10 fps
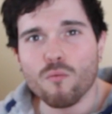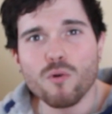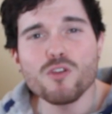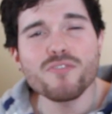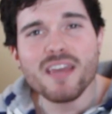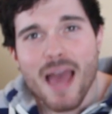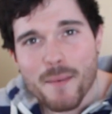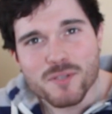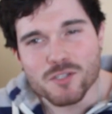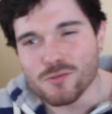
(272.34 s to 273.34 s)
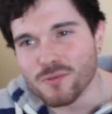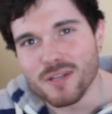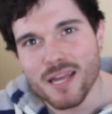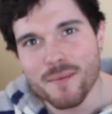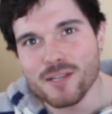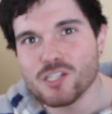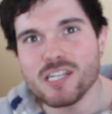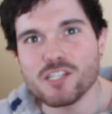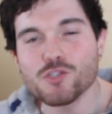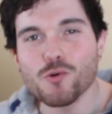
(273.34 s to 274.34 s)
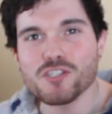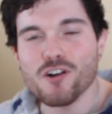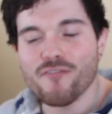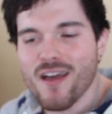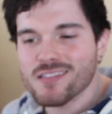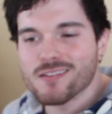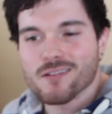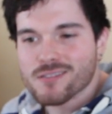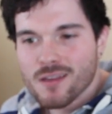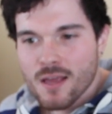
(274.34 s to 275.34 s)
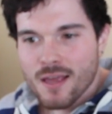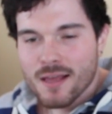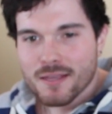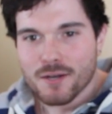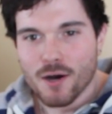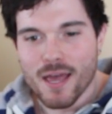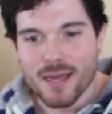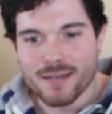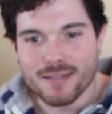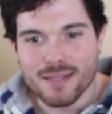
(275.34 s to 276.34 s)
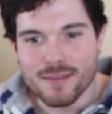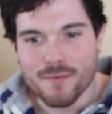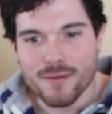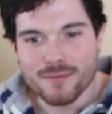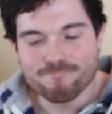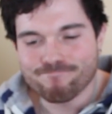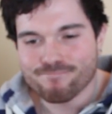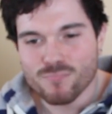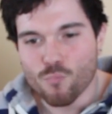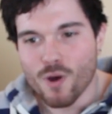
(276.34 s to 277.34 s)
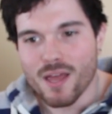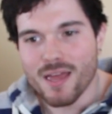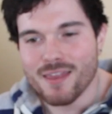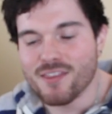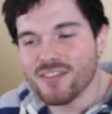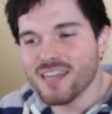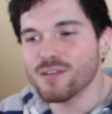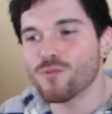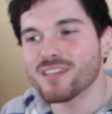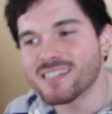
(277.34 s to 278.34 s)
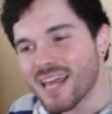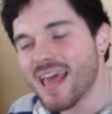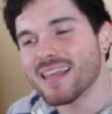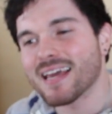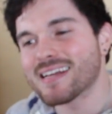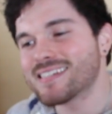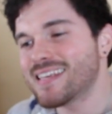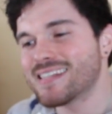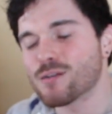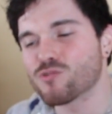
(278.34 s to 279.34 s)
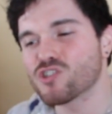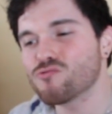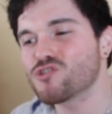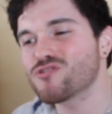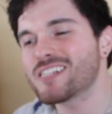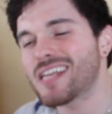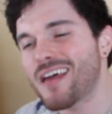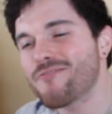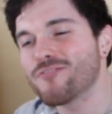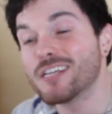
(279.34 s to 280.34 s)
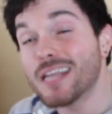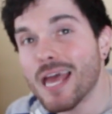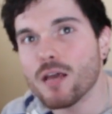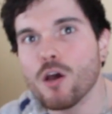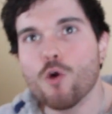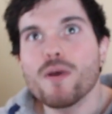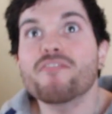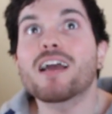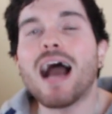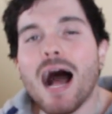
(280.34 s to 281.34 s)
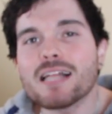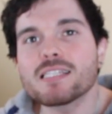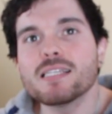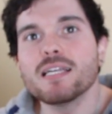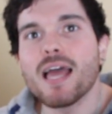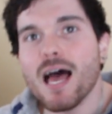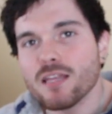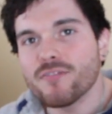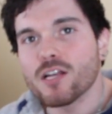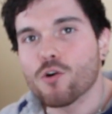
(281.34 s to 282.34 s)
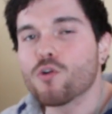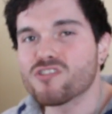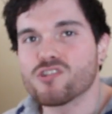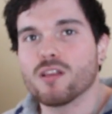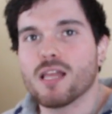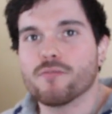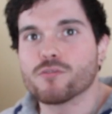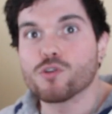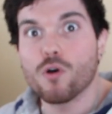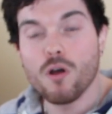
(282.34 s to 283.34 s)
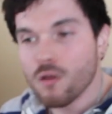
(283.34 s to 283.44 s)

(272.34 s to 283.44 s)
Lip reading: what do you think happens to it? I mean, it just gets stored in our fat cells. You know, and the thing with today, like I said, is that we're so stressed every day, we have constant elevated cortisol levels